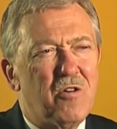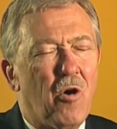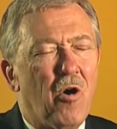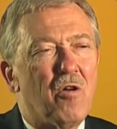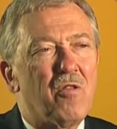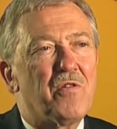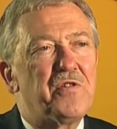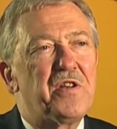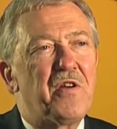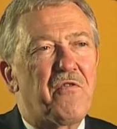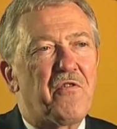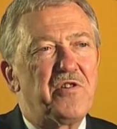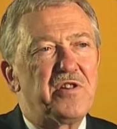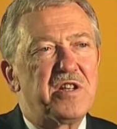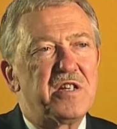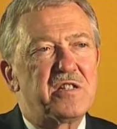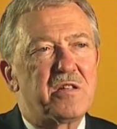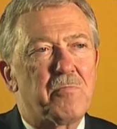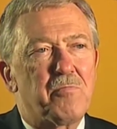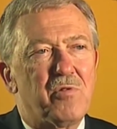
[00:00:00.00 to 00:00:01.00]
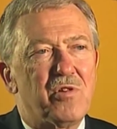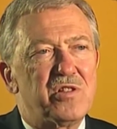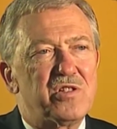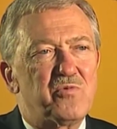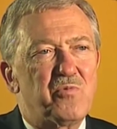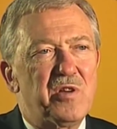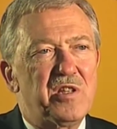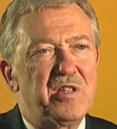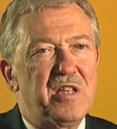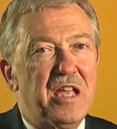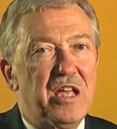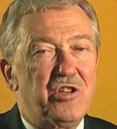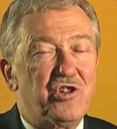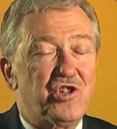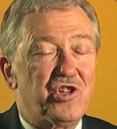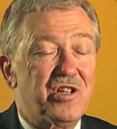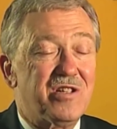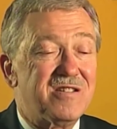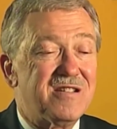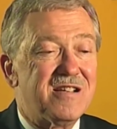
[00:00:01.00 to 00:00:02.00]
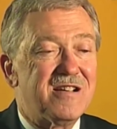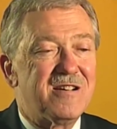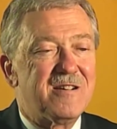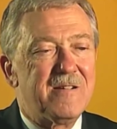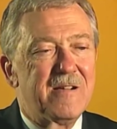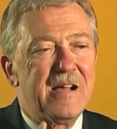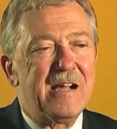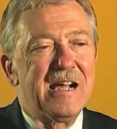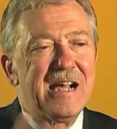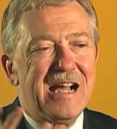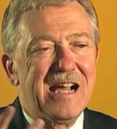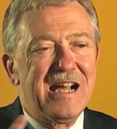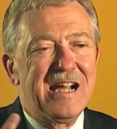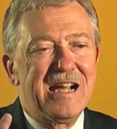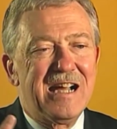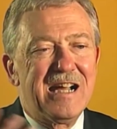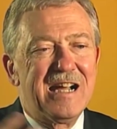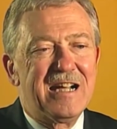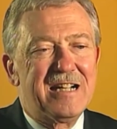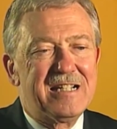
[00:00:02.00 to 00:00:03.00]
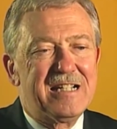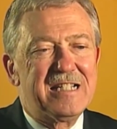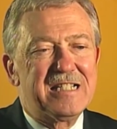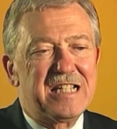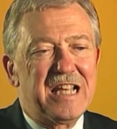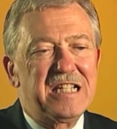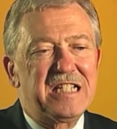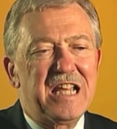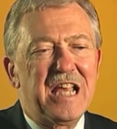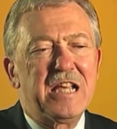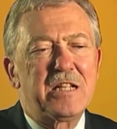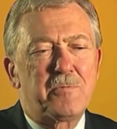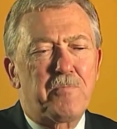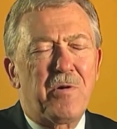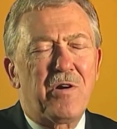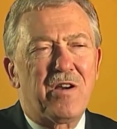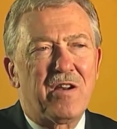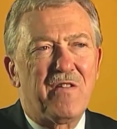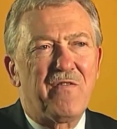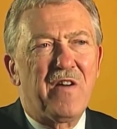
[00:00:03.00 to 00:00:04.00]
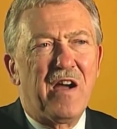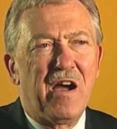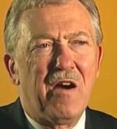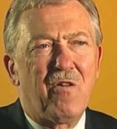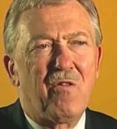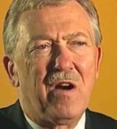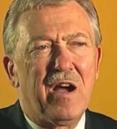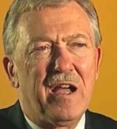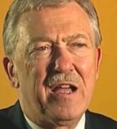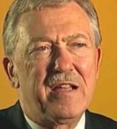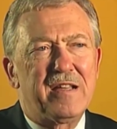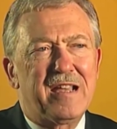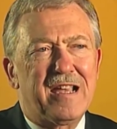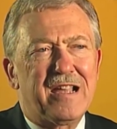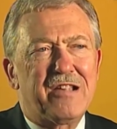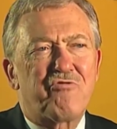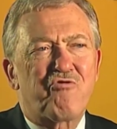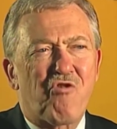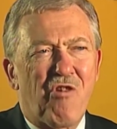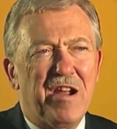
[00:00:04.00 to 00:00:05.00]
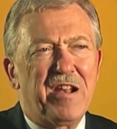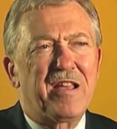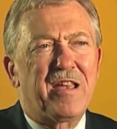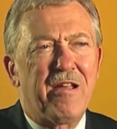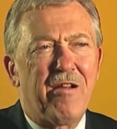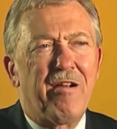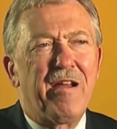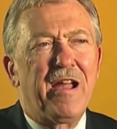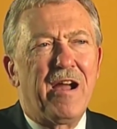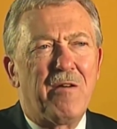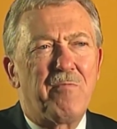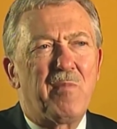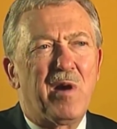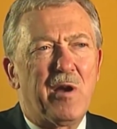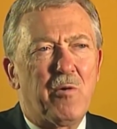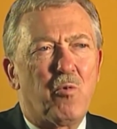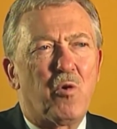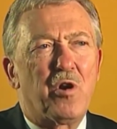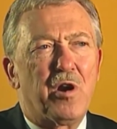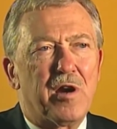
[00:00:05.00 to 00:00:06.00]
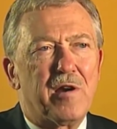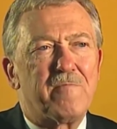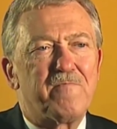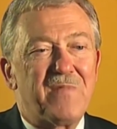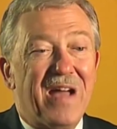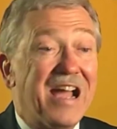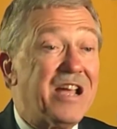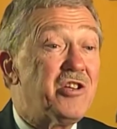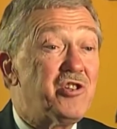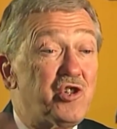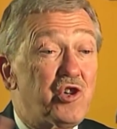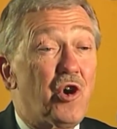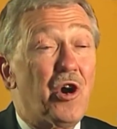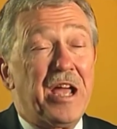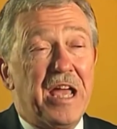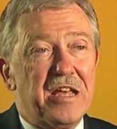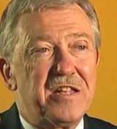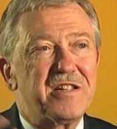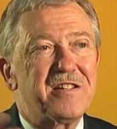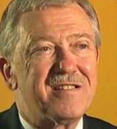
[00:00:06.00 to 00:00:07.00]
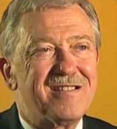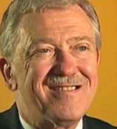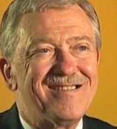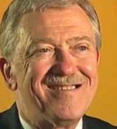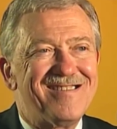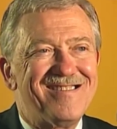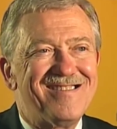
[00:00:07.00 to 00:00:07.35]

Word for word: all the different disciplines we teach. And uh, uh, as I say, it's part of how I try to carry out my work. I enjoy it. Yes,